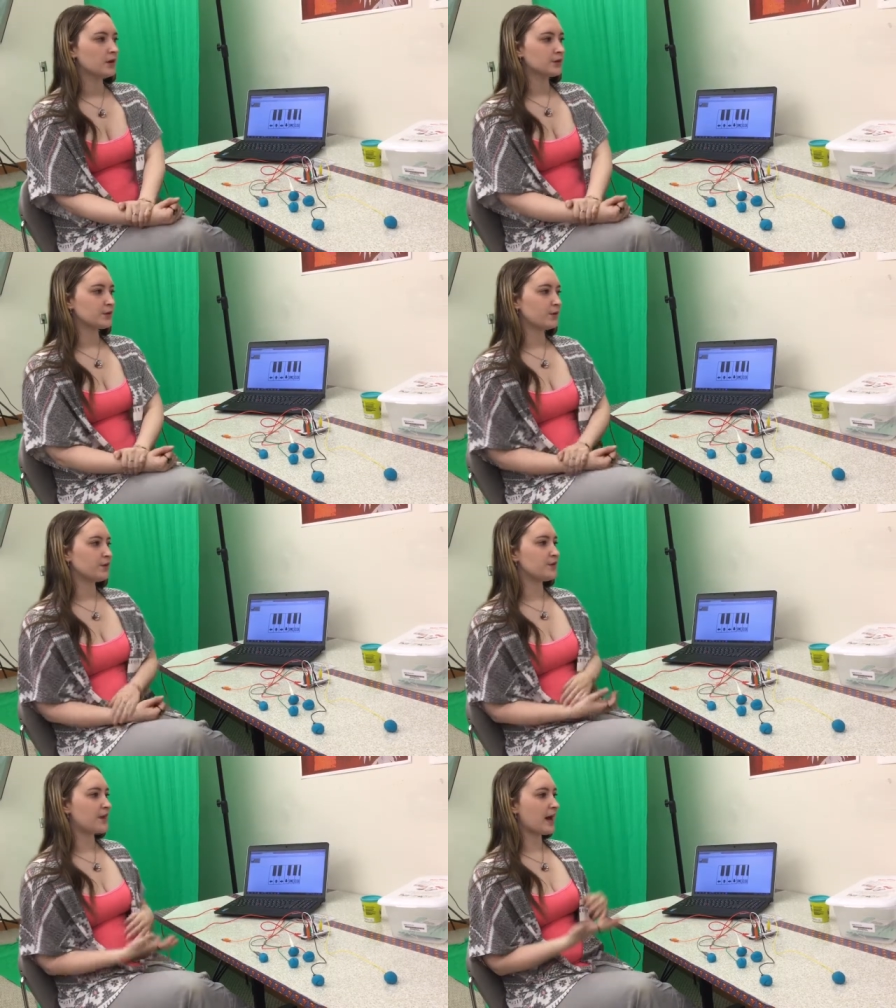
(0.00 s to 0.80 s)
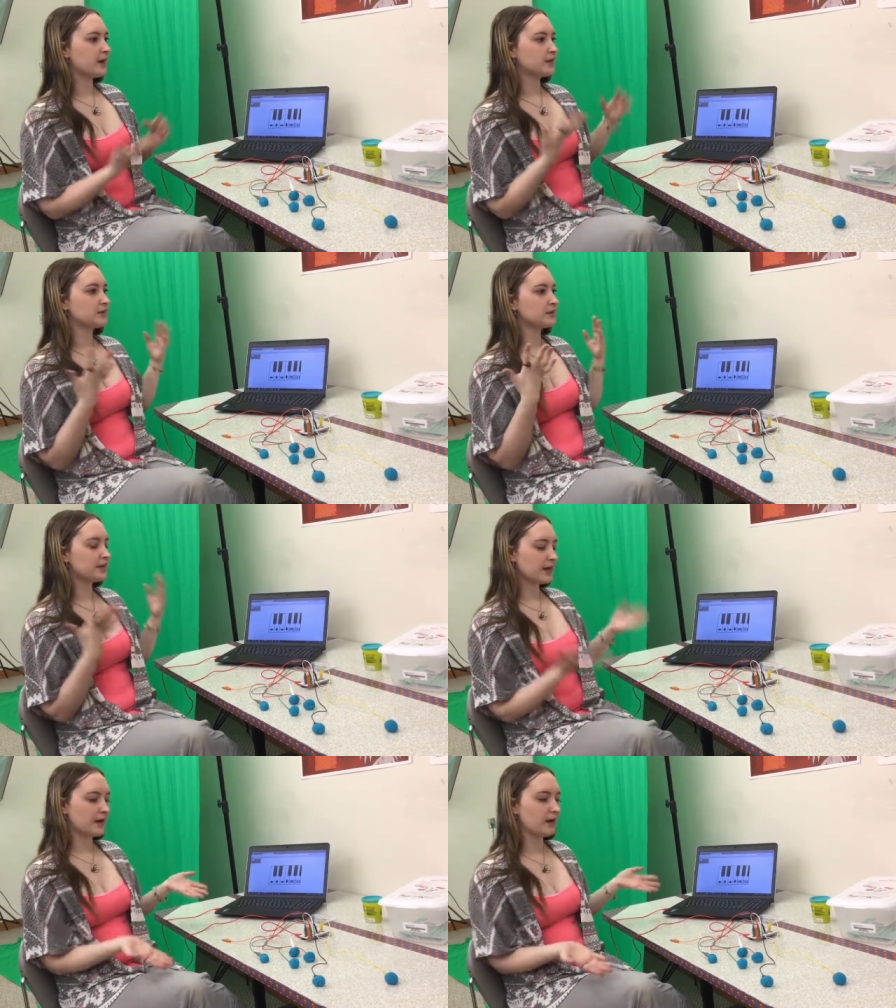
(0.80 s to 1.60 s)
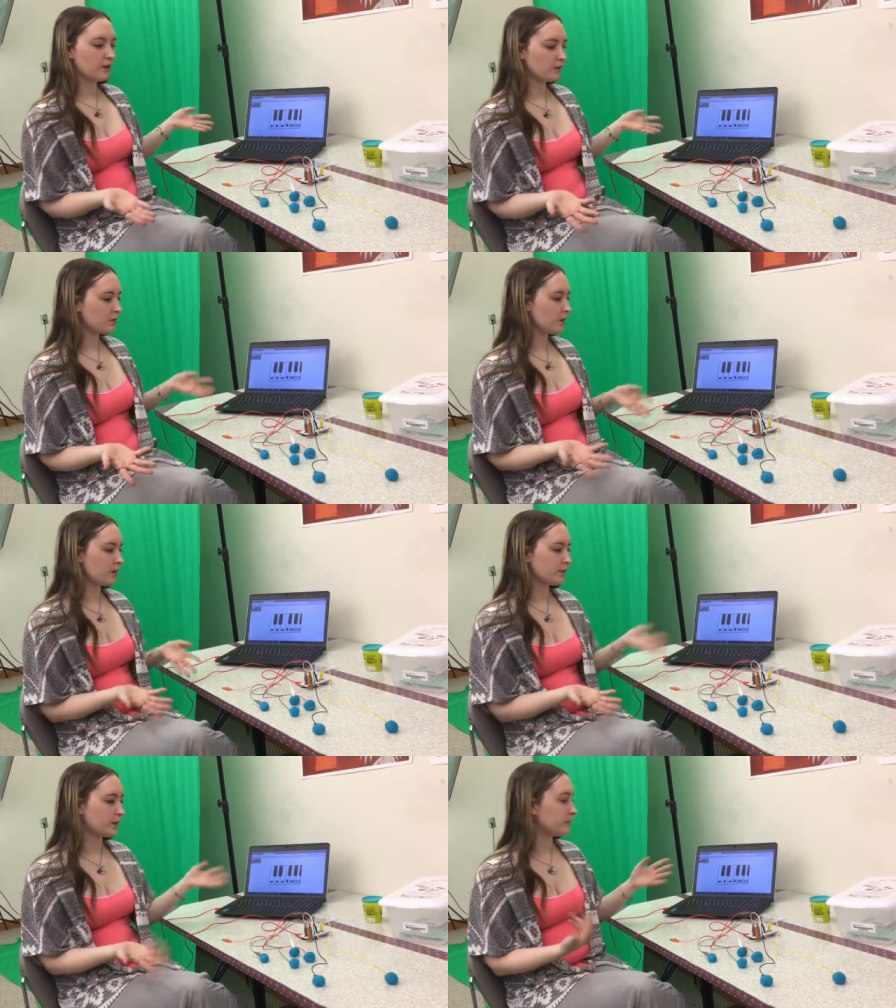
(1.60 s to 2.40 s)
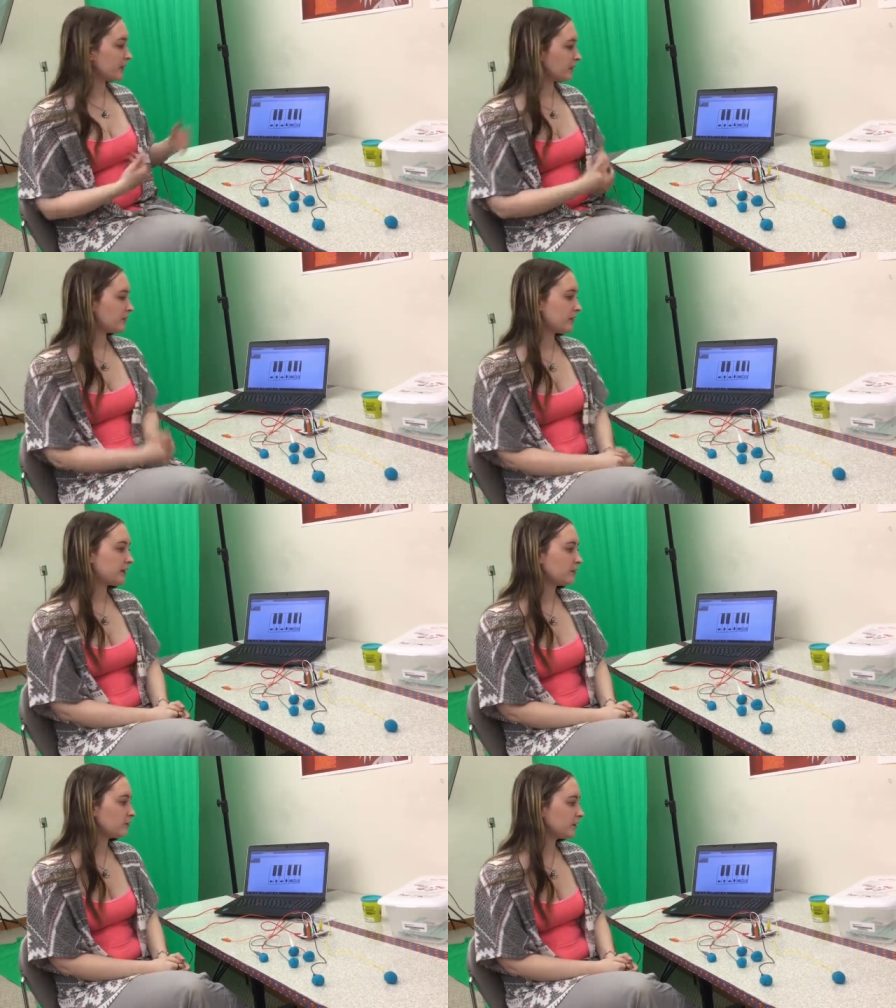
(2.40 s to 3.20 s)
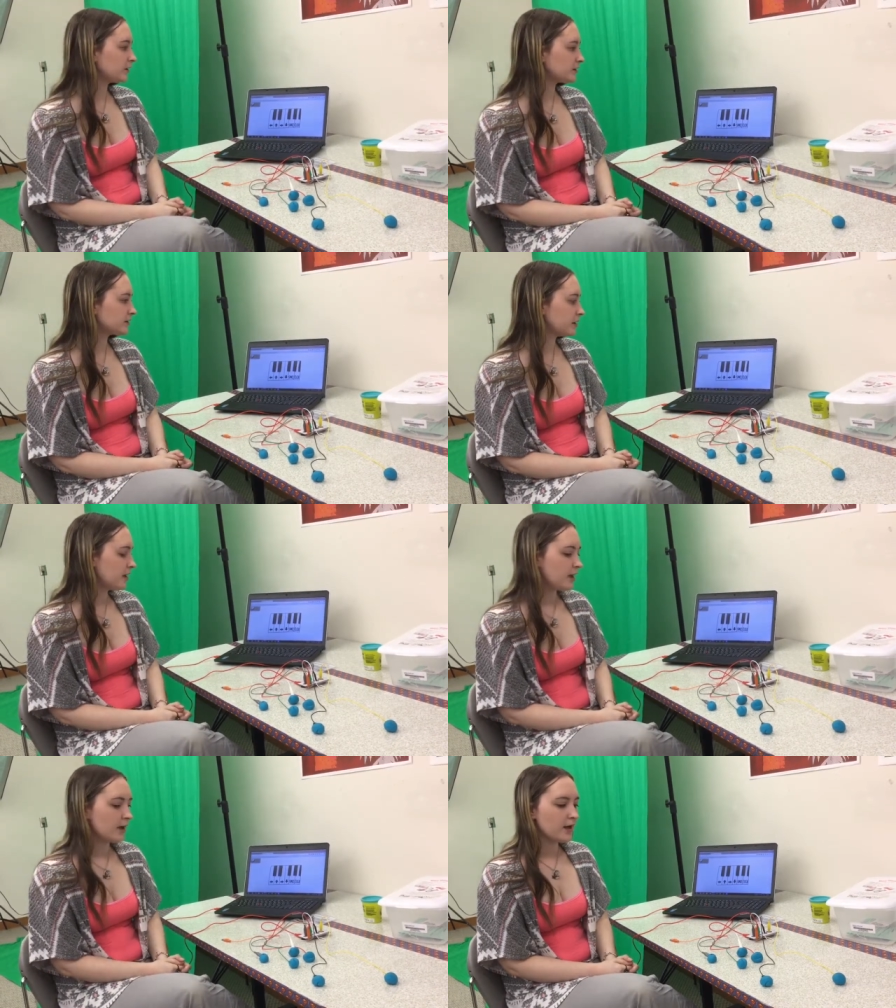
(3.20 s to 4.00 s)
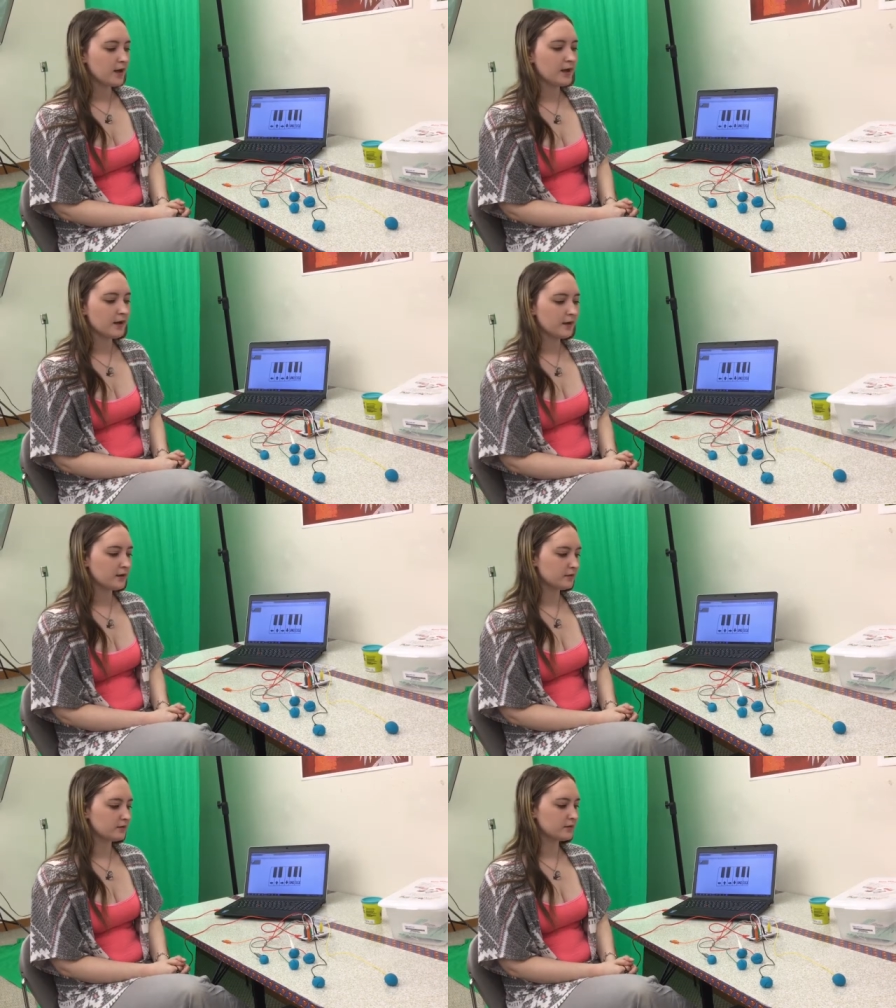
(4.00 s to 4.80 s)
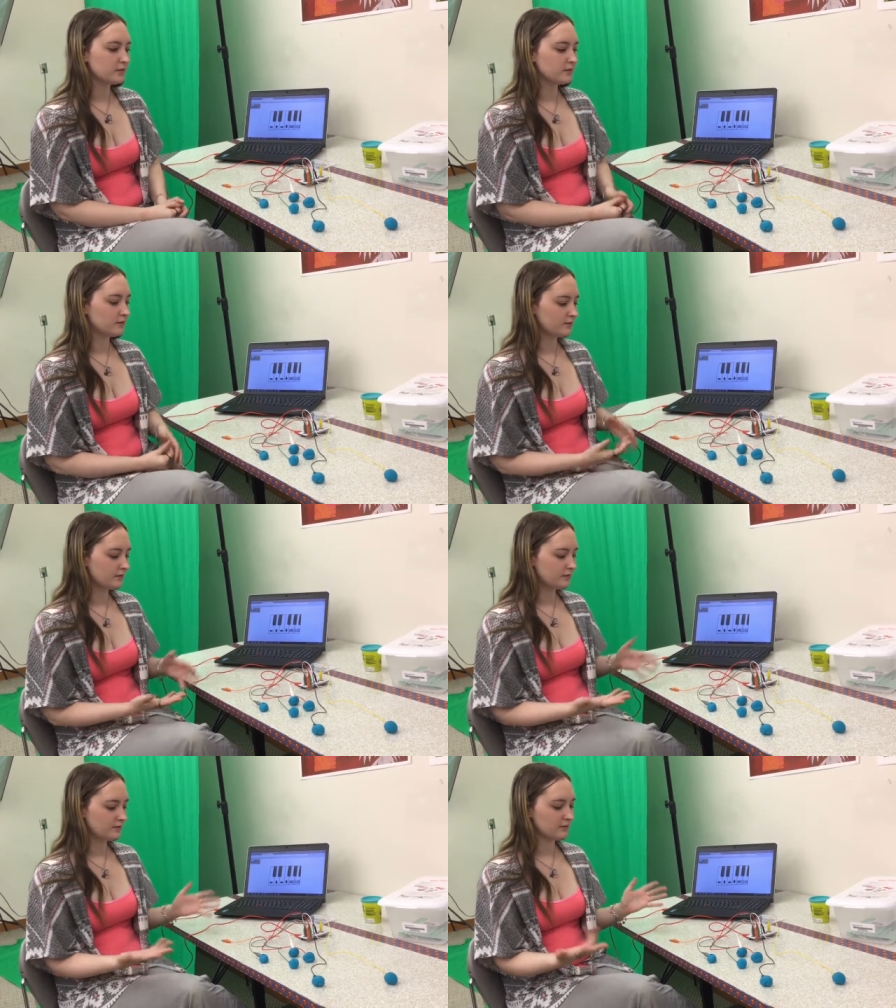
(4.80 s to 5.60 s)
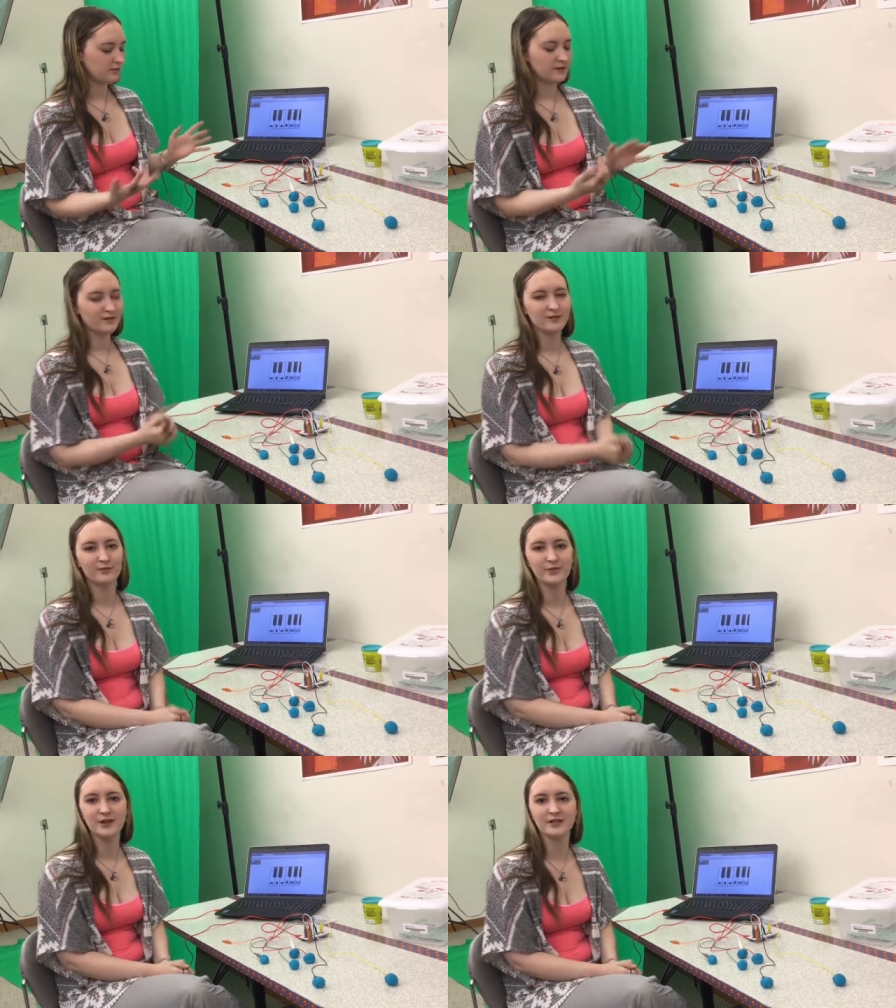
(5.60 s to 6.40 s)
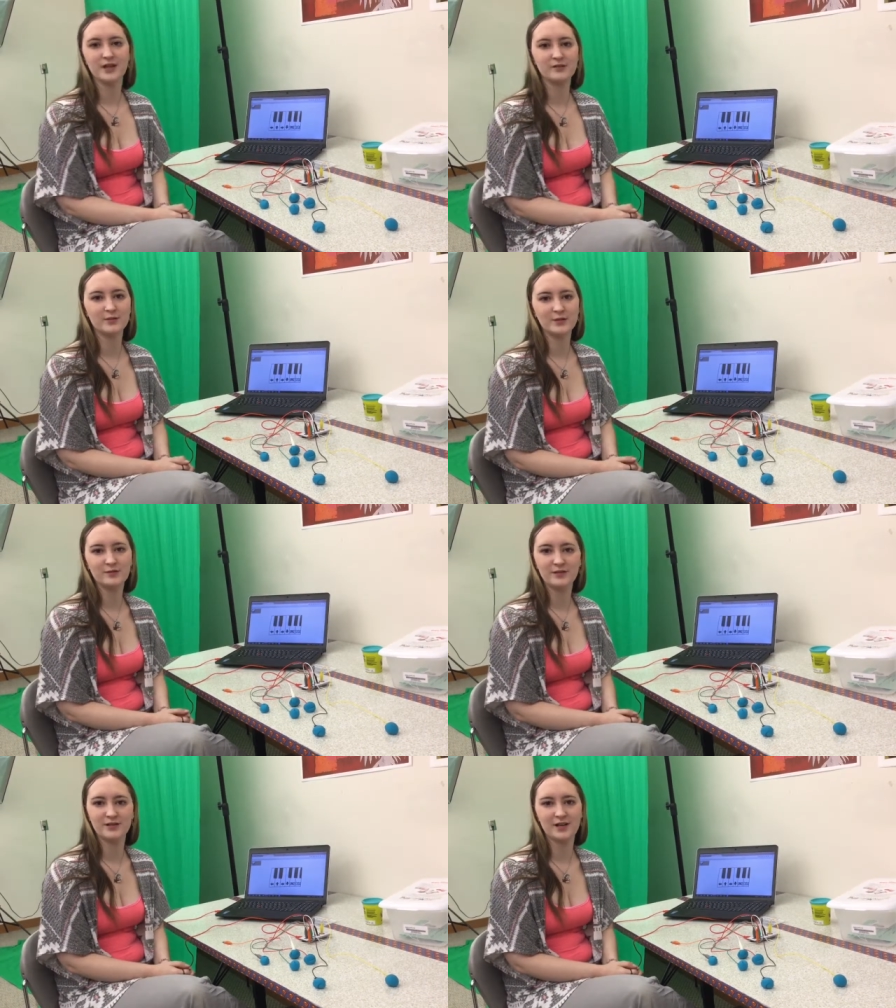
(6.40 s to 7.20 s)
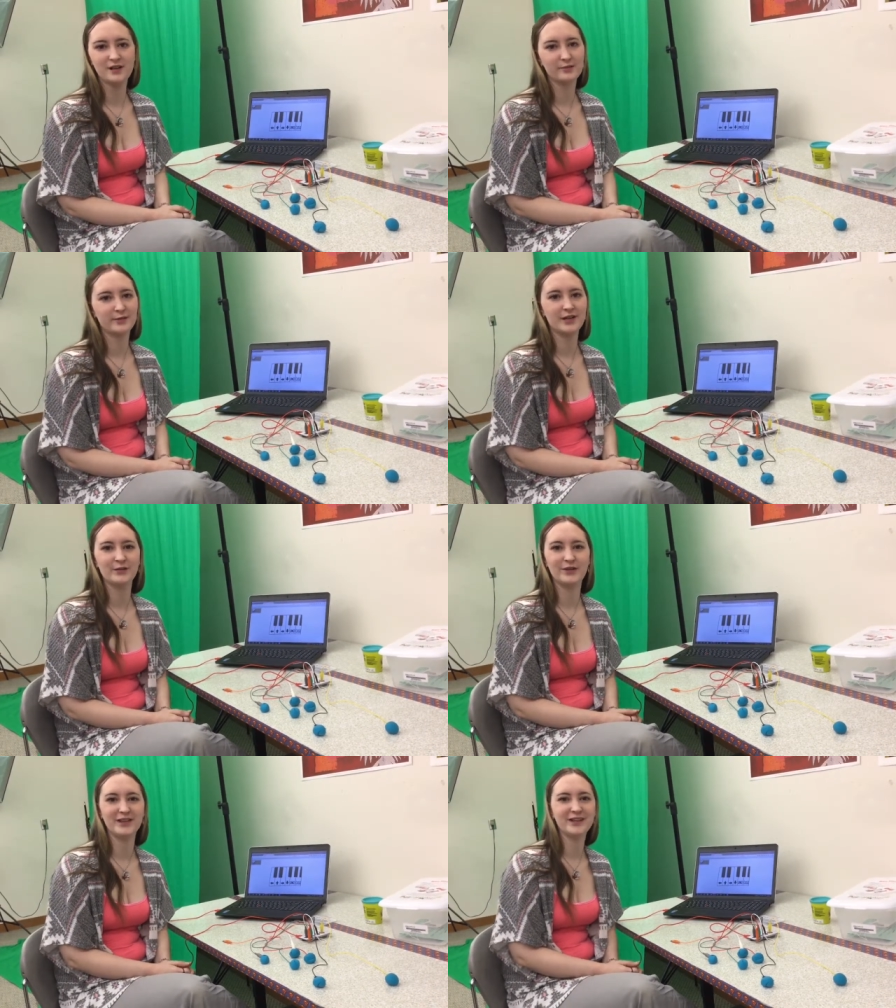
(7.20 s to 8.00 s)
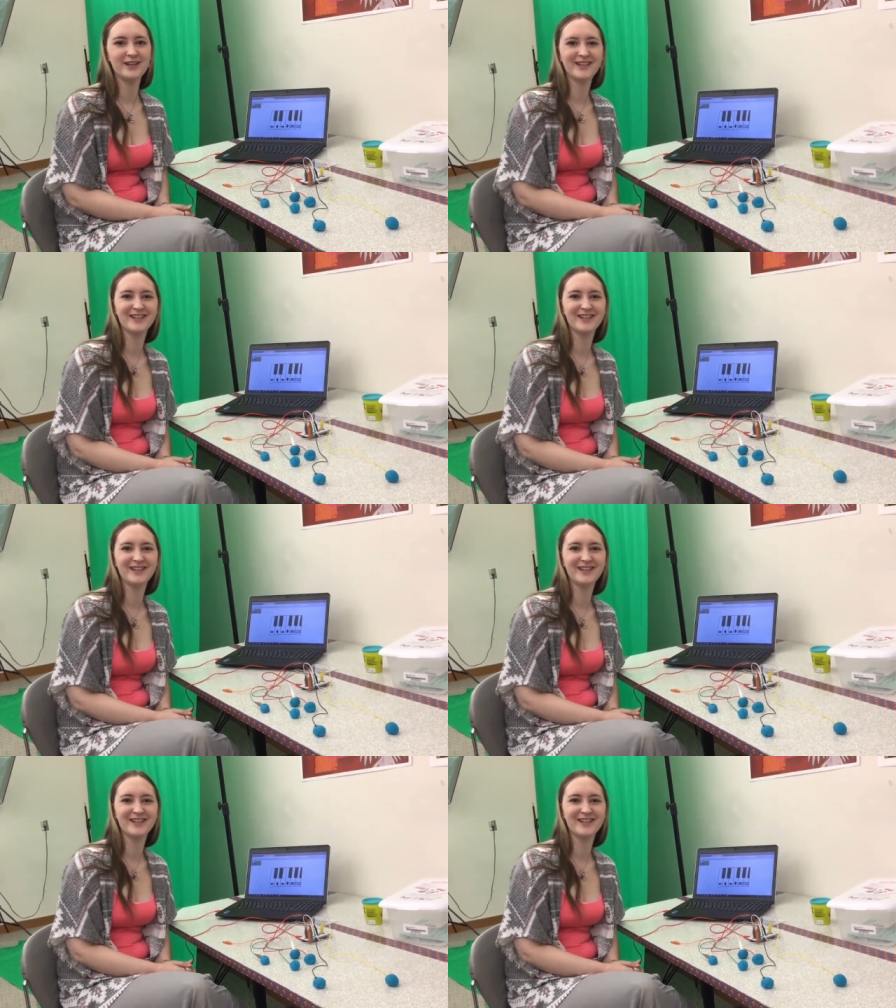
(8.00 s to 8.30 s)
So that is how our Makey Makey works, and hope you guys have as much fun as I do playing with it.